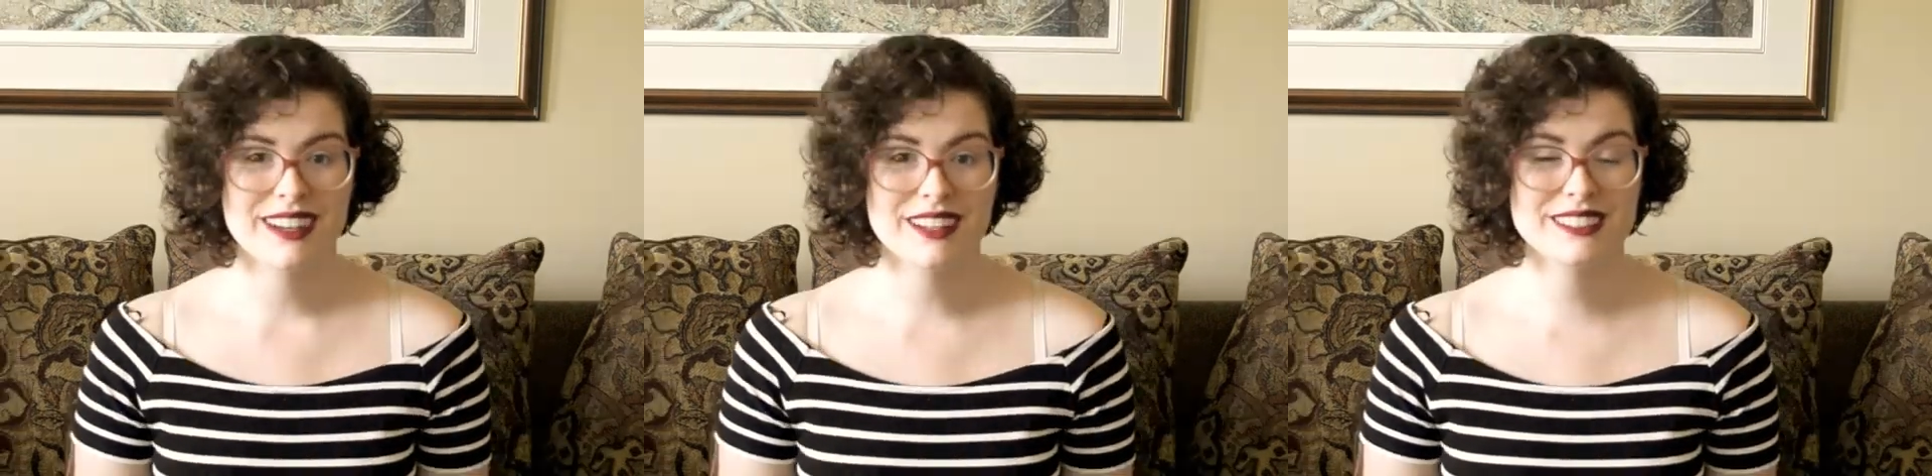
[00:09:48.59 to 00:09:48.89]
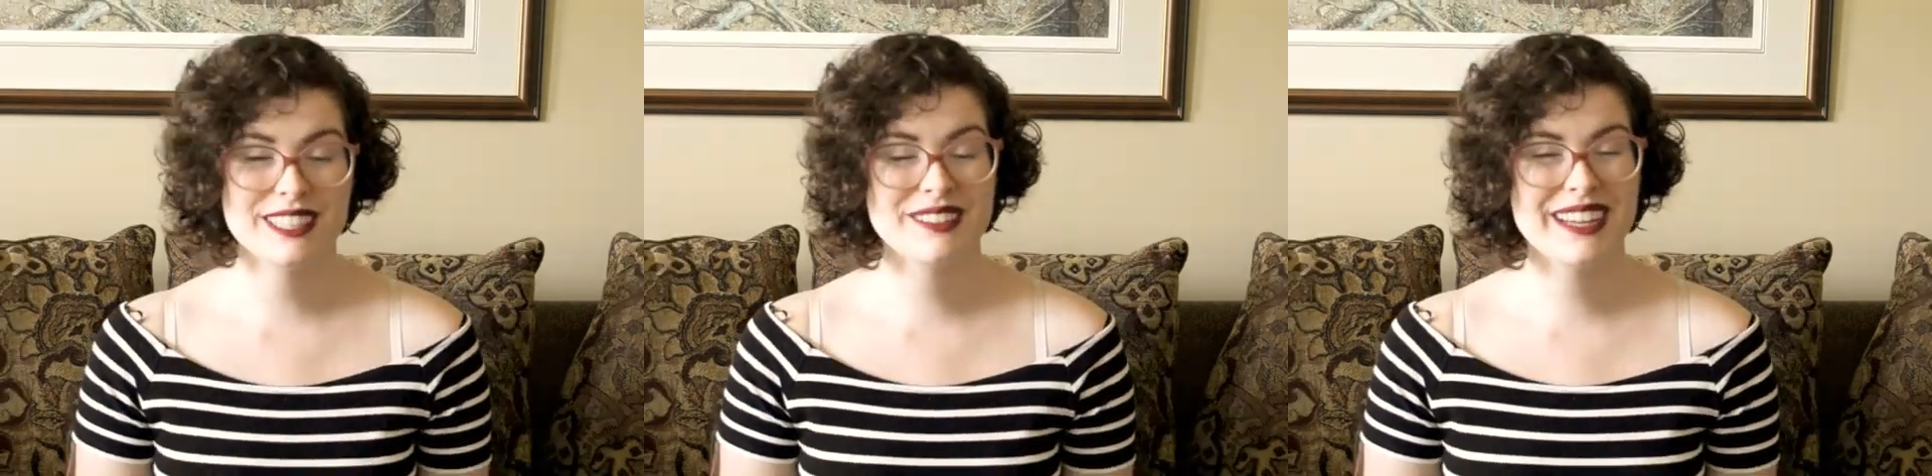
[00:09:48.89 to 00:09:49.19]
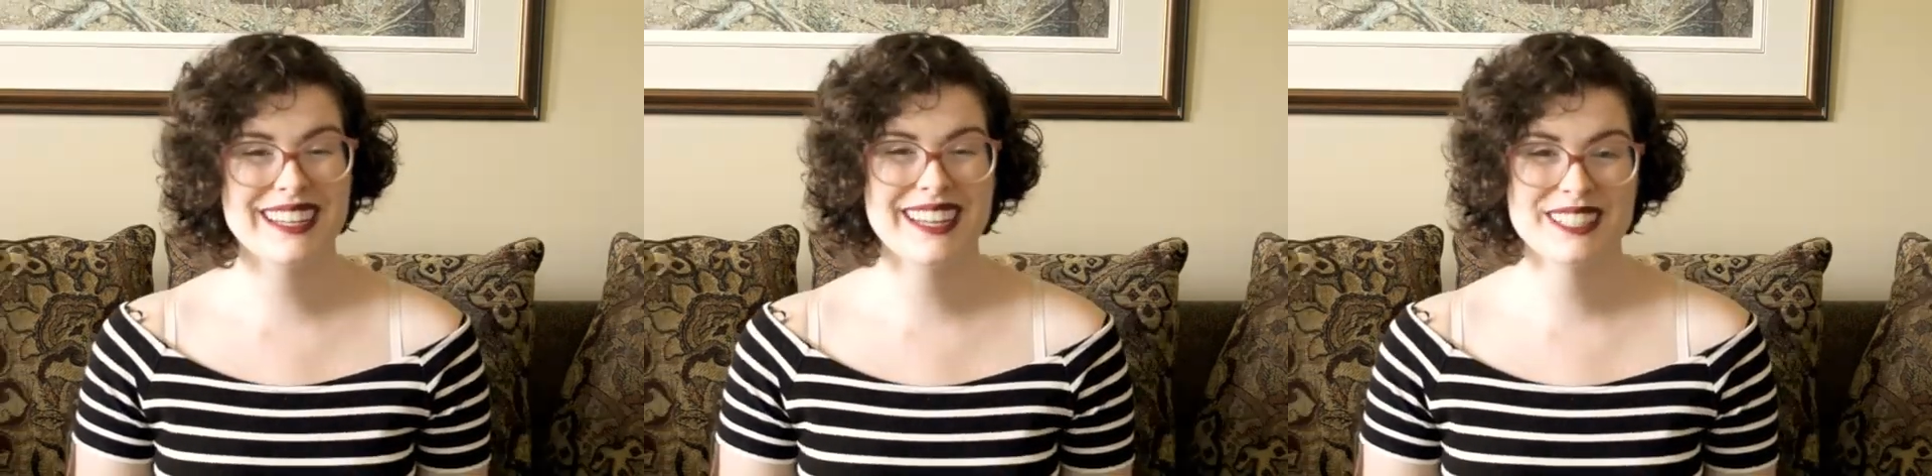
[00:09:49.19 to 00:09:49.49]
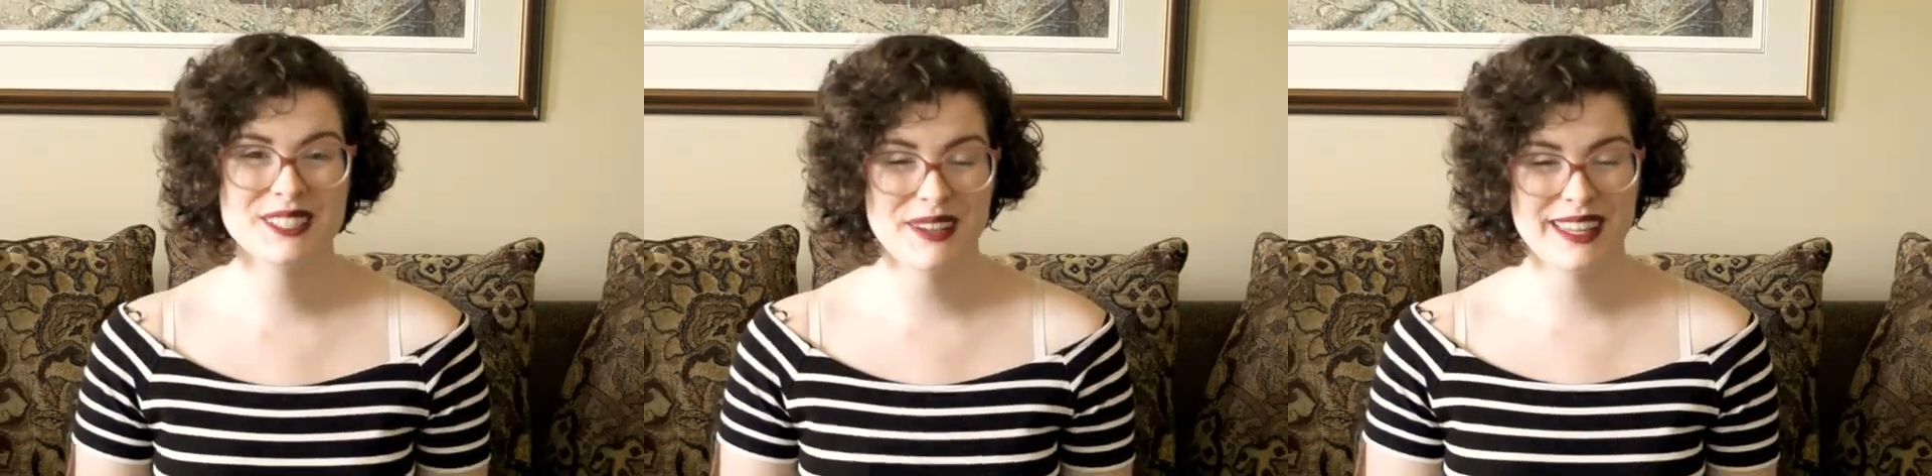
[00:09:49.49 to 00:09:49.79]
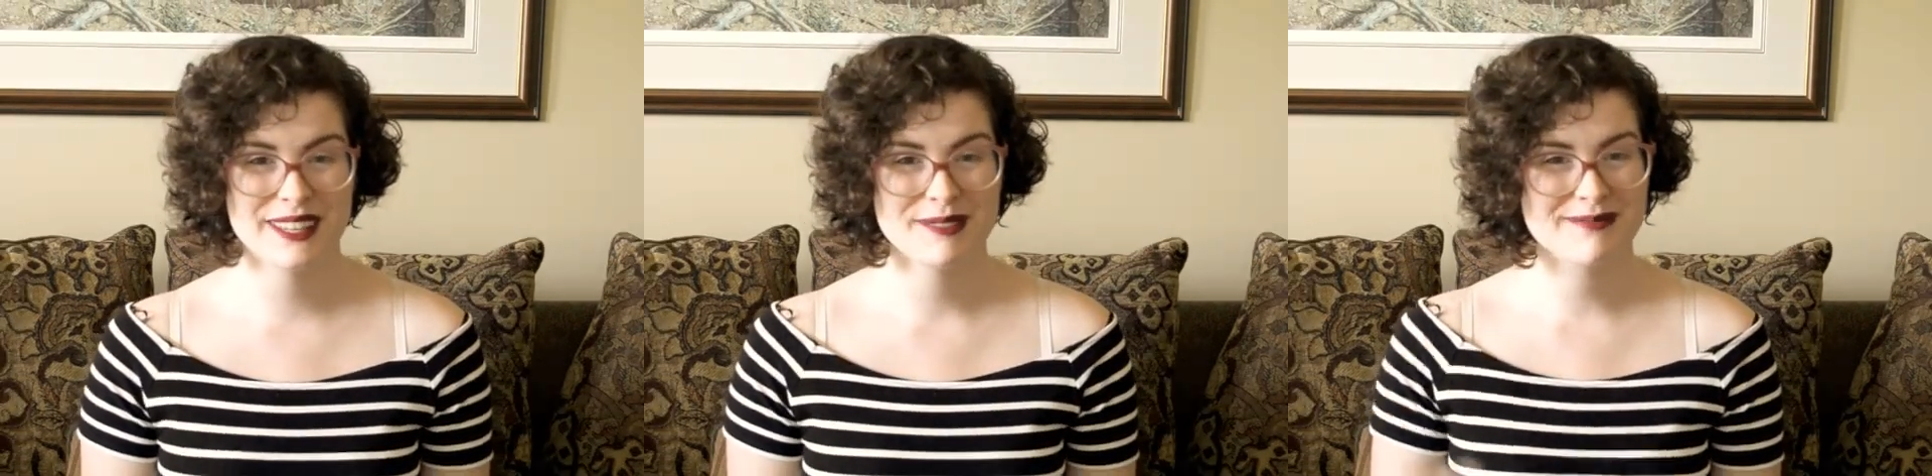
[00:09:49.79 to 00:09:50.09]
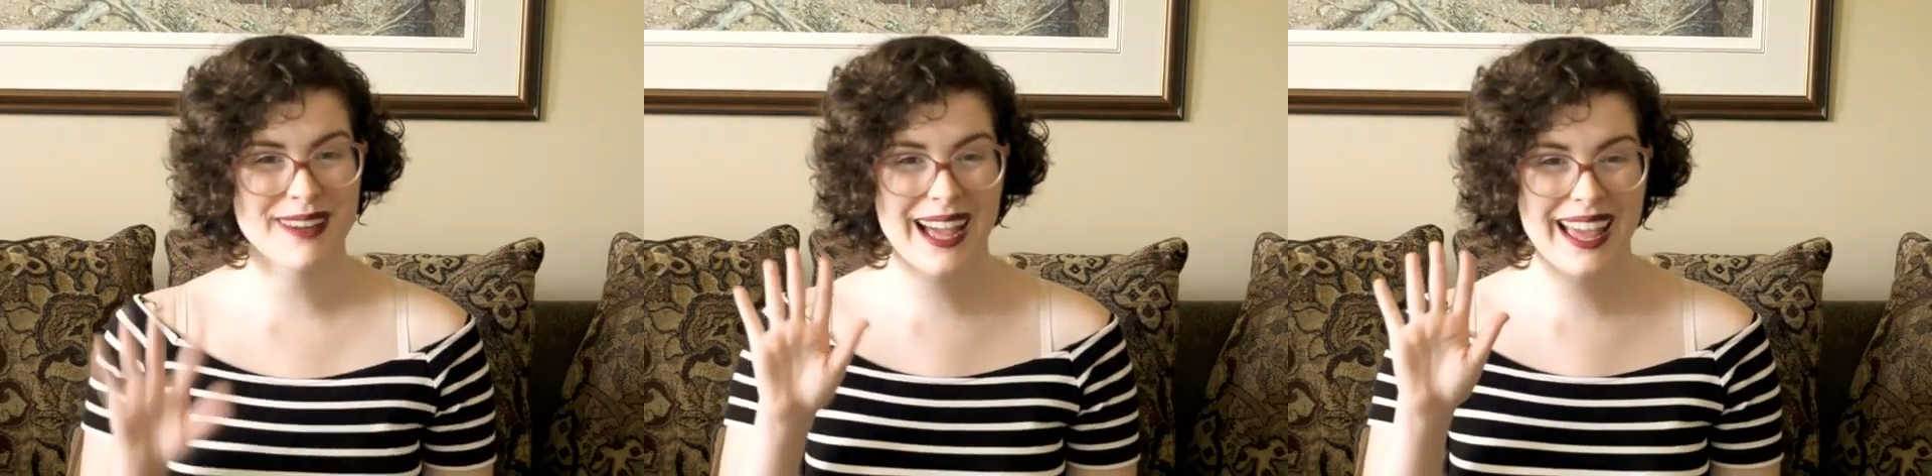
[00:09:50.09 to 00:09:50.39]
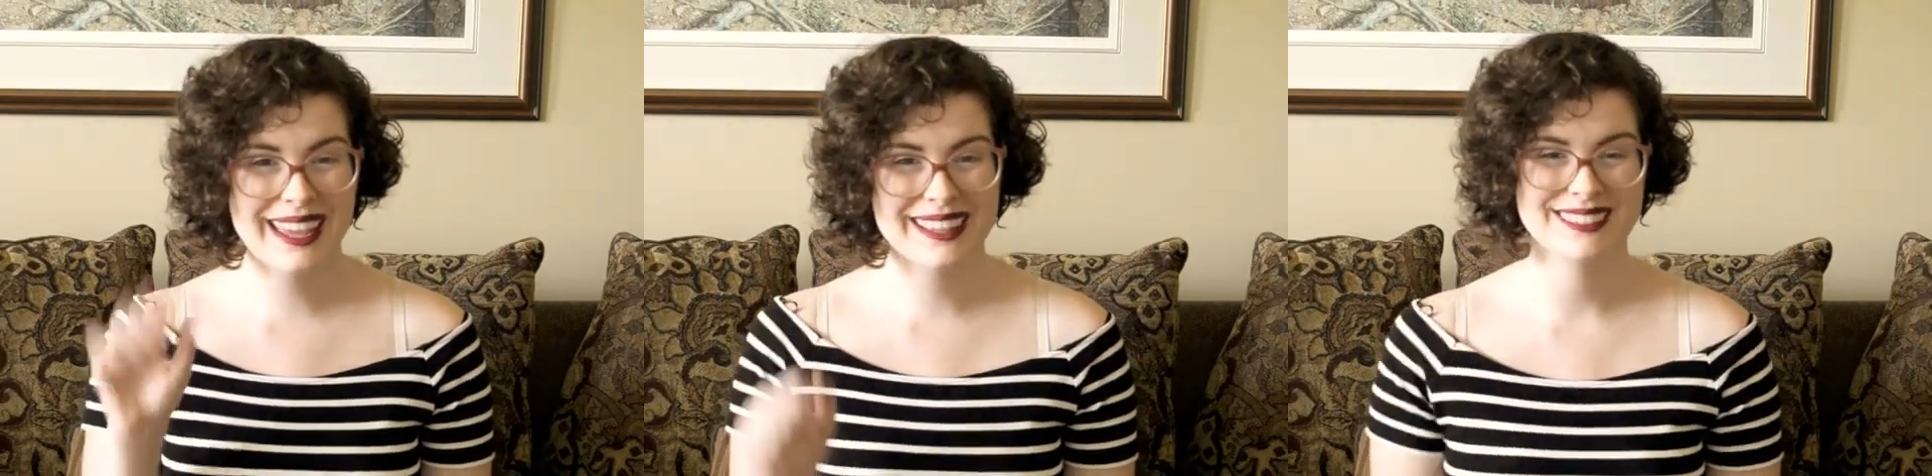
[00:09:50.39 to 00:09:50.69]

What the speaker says: I'll see you again next week. Bye!